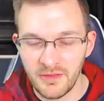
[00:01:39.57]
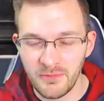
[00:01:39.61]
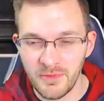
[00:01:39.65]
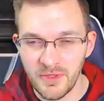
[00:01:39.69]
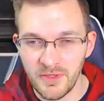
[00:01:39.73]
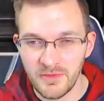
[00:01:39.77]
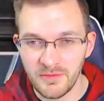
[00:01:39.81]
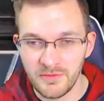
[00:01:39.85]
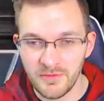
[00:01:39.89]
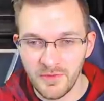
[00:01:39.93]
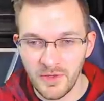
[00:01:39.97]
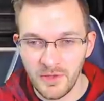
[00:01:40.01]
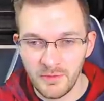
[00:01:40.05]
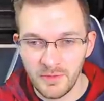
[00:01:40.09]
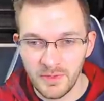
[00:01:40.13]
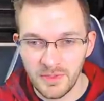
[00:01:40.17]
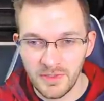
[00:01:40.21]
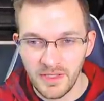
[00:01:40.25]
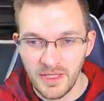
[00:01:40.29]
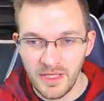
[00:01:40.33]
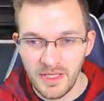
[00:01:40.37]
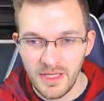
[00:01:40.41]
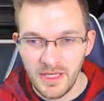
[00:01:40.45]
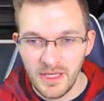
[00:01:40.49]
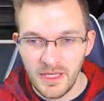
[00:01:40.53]
we move
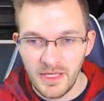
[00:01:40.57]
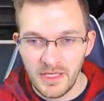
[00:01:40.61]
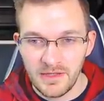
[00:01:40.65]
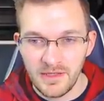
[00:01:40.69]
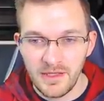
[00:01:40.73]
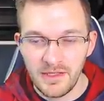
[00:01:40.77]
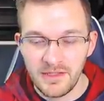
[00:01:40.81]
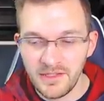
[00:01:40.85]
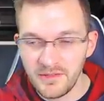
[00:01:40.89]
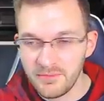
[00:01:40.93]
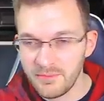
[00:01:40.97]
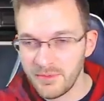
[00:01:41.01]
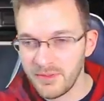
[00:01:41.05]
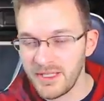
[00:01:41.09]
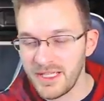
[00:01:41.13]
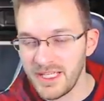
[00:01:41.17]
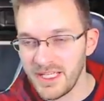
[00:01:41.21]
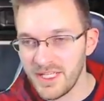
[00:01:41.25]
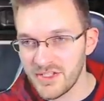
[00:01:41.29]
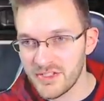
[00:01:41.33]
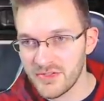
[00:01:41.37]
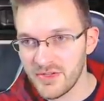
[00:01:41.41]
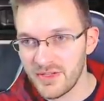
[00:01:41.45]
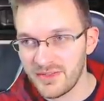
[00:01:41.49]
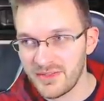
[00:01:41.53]
forward. This is pretty
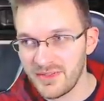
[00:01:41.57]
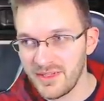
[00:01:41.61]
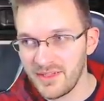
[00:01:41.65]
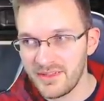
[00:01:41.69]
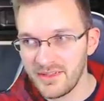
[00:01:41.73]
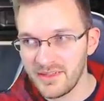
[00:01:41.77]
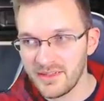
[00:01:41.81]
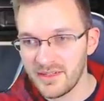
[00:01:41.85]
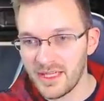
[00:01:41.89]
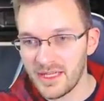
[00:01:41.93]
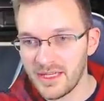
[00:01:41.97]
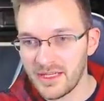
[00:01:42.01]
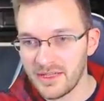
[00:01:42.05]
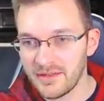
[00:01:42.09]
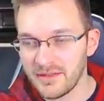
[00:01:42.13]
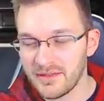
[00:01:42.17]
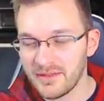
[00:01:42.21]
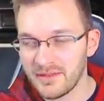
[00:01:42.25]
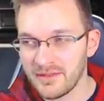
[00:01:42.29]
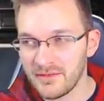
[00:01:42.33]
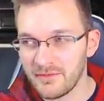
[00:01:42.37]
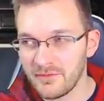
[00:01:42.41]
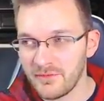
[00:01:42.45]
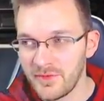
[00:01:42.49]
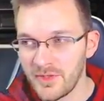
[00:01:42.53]
interesting. This is like a
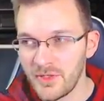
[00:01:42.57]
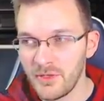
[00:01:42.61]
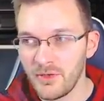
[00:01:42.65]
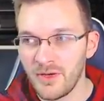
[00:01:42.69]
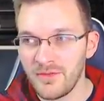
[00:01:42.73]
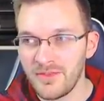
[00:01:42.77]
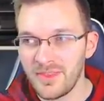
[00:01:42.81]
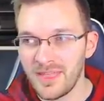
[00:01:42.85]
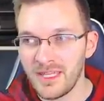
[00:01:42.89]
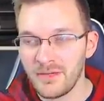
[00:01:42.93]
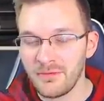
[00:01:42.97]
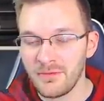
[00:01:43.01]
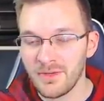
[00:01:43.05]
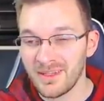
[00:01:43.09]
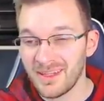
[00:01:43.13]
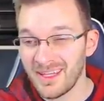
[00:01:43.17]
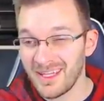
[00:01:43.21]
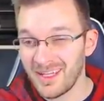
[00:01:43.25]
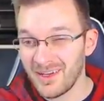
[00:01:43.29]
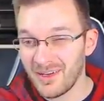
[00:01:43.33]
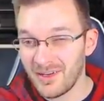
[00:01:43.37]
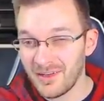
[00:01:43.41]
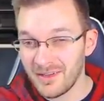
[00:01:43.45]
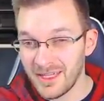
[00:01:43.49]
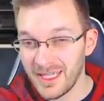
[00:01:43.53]
view of the what
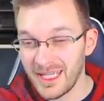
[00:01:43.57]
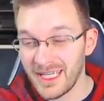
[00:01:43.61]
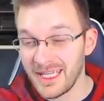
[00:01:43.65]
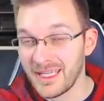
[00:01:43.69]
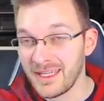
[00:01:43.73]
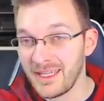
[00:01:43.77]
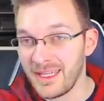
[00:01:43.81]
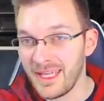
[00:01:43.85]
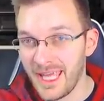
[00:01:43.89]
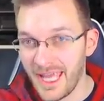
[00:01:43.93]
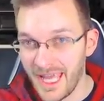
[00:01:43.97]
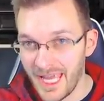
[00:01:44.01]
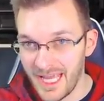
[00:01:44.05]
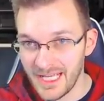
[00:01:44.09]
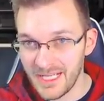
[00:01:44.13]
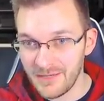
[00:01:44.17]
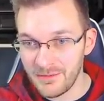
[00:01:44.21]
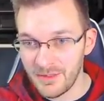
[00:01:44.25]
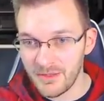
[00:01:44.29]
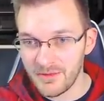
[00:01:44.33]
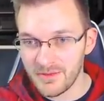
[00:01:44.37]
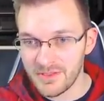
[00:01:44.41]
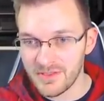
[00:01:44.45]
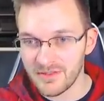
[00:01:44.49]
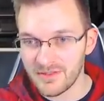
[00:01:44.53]
they call the
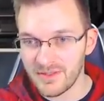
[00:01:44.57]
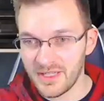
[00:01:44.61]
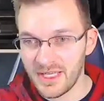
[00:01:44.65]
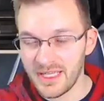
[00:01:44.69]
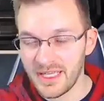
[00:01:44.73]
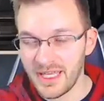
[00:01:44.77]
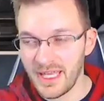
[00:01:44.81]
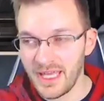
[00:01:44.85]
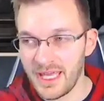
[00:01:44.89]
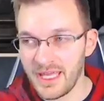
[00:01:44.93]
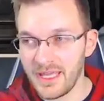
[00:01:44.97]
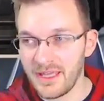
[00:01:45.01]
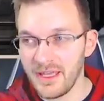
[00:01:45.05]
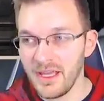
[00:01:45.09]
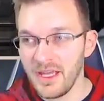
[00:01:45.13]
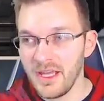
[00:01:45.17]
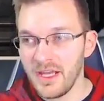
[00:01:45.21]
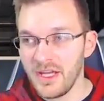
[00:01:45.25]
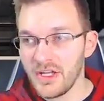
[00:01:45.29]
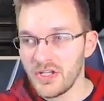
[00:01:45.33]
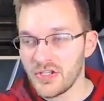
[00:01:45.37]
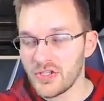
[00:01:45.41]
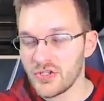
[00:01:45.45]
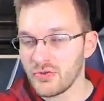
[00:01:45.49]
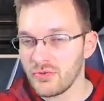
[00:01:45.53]
Academy, which is like a
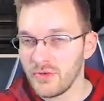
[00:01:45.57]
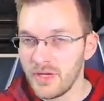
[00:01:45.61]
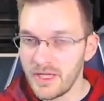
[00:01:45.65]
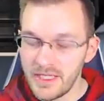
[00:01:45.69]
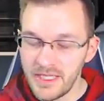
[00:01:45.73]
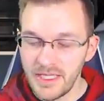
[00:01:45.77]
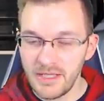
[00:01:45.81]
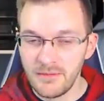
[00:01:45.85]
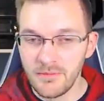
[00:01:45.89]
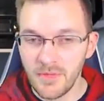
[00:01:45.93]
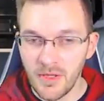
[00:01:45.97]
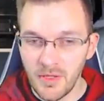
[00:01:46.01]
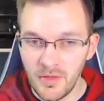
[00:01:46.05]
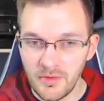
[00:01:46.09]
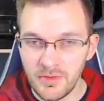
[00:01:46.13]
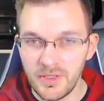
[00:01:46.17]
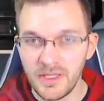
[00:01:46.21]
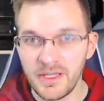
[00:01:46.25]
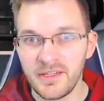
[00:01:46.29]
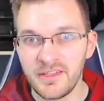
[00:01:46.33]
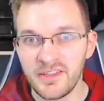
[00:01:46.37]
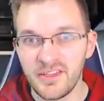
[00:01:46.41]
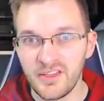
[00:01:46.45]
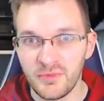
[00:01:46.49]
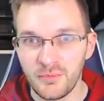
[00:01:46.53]
training mode
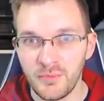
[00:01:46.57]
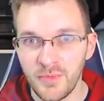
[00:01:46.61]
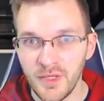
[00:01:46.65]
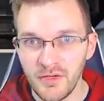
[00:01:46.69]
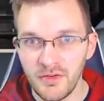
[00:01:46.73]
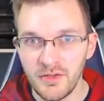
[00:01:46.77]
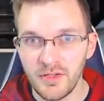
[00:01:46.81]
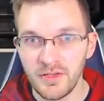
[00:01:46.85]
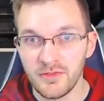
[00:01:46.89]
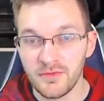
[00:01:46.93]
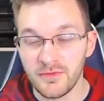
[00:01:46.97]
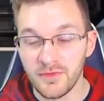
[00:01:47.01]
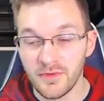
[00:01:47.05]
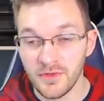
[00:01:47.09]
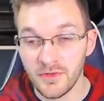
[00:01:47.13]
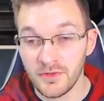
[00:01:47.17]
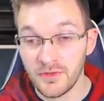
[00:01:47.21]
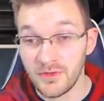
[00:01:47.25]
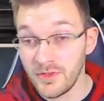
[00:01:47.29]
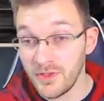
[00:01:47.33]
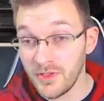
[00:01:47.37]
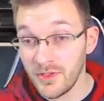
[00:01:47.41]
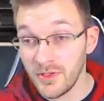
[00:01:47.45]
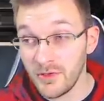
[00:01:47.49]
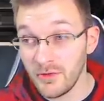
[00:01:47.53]
experience for
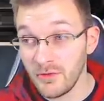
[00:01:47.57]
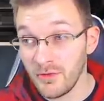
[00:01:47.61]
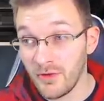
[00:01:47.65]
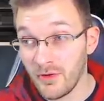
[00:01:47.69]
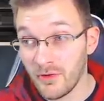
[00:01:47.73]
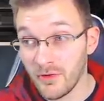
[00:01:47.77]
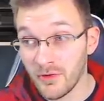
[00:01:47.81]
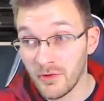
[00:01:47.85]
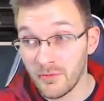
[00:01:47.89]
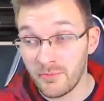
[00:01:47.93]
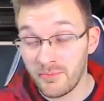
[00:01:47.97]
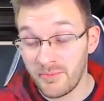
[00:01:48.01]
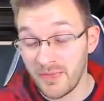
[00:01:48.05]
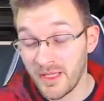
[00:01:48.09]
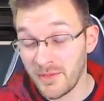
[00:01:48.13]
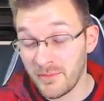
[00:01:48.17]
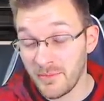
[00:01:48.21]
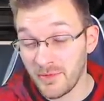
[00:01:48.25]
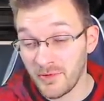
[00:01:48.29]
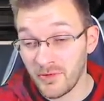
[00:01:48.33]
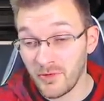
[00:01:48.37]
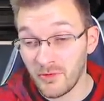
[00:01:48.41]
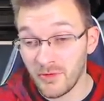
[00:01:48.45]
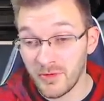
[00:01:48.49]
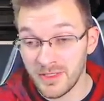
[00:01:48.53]
new or
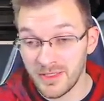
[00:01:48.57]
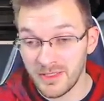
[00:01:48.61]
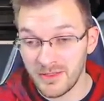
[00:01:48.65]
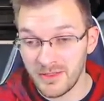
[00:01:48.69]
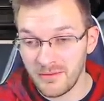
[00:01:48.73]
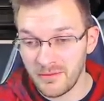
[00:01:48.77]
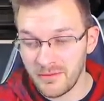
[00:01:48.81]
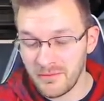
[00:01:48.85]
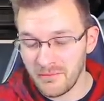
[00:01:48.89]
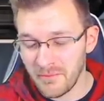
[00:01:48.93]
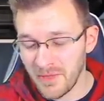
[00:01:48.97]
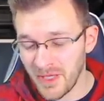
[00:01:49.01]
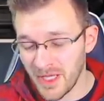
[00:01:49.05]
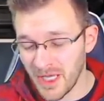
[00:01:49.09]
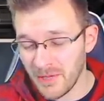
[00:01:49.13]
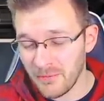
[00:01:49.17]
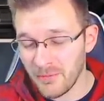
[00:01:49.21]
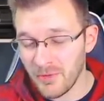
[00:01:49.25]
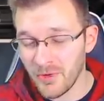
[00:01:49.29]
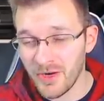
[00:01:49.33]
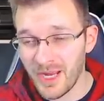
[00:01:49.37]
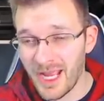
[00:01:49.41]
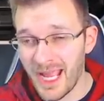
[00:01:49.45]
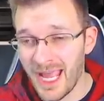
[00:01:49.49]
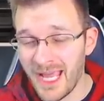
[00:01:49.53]
people who want to become
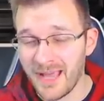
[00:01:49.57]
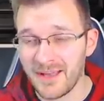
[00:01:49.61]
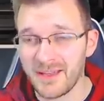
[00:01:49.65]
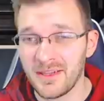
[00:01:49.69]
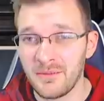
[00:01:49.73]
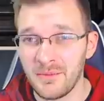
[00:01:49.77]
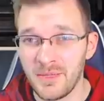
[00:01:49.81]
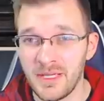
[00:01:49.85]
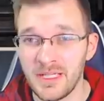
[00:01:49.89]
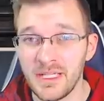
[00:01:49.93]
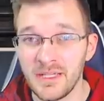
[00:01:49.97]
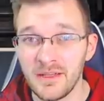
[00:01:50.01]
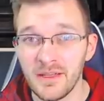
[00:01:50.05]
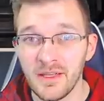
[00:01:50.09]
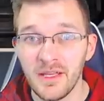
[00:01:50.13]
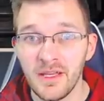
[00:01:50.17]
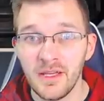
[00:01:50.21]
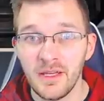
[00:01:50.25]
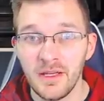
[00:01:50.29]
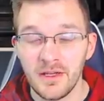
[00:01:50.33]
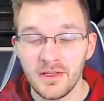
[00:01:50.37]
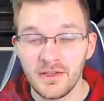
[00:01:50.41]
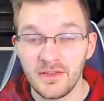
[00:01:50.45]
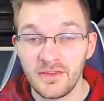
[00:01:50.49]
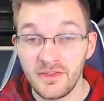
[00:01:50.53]
more acclimated
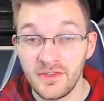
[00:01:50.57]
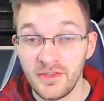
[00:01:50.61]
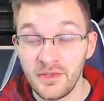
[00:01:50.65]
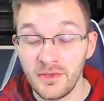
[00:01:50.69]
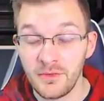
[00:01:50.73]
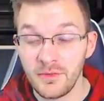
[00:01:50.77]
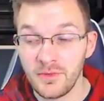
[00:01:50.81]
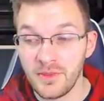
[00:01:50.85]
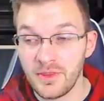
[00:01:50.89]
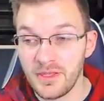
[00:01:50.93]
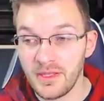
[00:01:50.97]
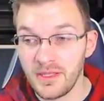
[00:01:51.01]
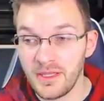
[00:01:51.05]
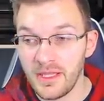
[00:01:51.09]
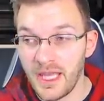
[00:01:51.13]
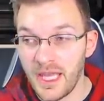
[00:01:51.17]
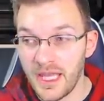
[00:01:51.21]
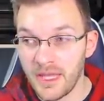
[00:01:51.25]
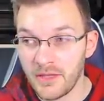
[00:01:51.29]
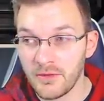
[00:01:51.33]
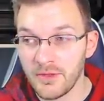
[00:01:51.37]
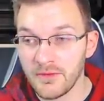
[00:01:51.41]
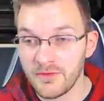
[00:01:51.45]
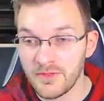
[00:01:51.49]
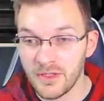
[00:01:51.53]
to the
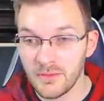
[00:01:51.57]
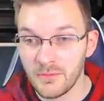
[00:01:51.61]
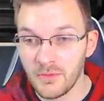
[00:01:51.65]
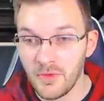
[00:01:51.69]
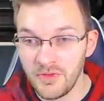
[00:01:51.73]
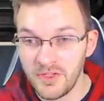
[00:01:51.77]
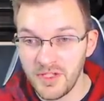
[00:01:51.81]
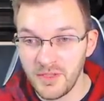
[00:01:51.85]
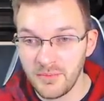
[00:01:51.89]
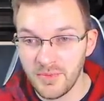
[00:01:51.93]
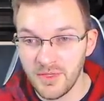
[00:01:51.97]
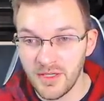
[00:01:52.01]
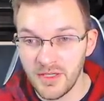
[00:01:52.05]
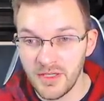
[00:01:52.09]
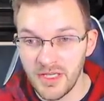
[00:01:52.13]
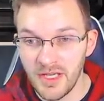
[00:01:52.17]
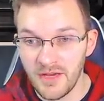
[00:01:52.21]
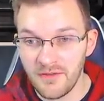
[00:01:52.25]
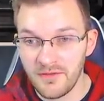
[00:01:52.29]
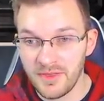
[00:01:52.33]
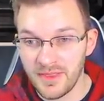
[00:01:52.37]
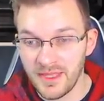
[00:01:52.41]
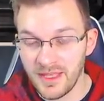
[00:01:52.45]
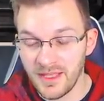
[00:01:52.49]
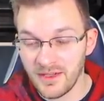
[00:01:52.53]
Halo Infinite multiplayer, you
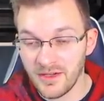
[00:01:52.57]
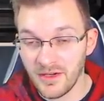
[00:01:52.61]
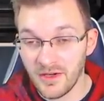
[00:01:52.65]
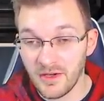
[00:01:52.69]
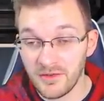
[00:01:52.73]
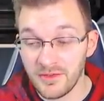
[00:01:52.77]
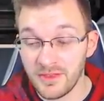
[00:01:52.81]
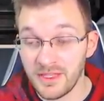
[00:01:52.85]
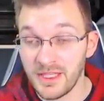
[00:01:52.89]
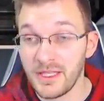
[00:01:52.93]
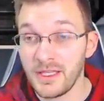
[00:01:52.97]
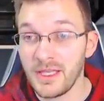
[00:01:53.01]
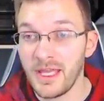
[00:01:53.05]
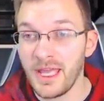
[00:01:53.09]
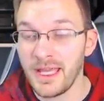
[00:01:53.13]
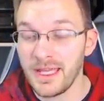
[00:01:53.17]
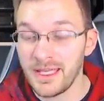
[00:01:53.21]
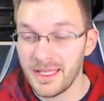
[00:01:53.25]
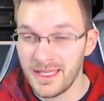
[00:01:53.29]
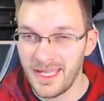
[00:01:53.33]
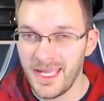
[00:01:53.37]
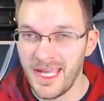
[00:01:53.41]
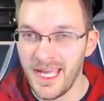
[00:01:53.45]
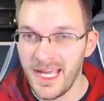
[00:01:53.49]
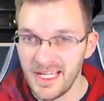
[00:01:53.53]
have a thing called the
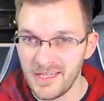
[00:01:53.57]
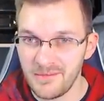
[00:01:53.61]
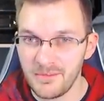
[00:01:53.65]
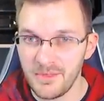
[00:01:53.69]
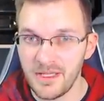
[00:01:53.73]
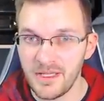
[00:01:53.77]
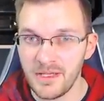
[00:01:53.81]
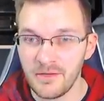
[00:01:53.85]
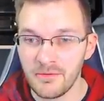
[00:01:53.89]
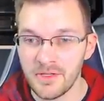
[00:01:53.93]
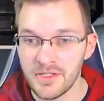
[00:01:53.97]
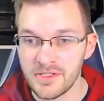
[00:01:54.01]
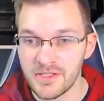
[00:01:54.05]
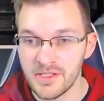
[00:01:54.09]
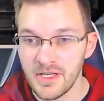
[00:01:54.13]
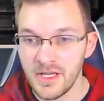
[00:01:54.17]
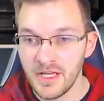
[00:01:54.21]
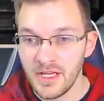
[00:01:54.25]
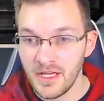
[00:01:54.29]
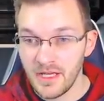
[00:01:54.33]
Academy, which